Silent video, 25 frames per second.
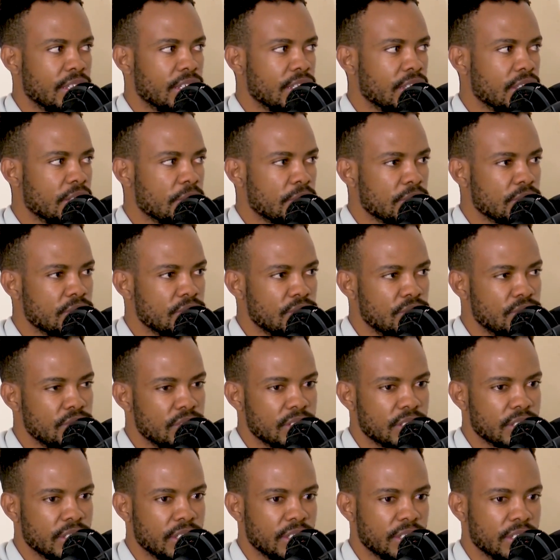then they want you to
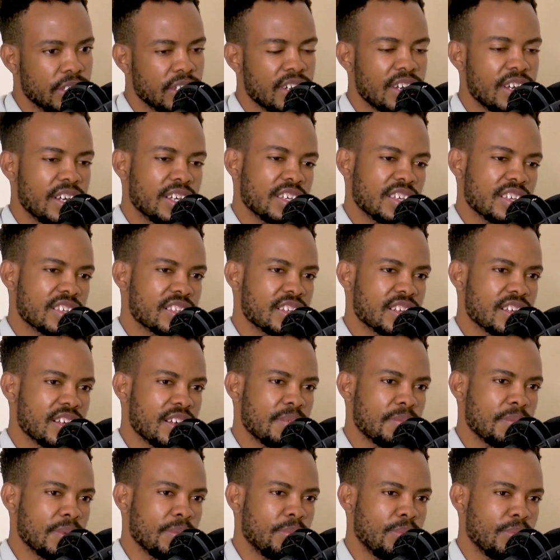say, ah
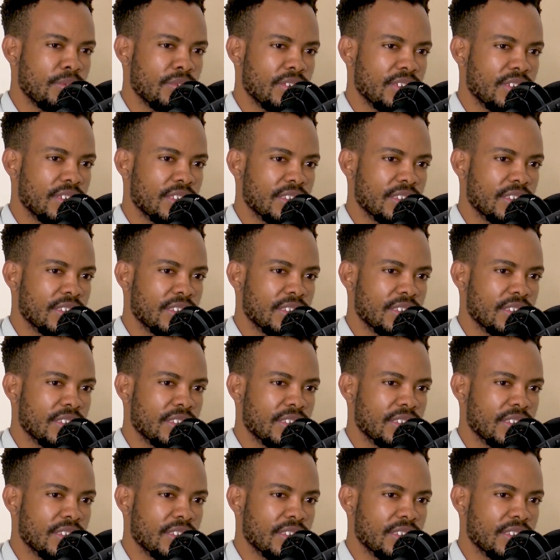a boy.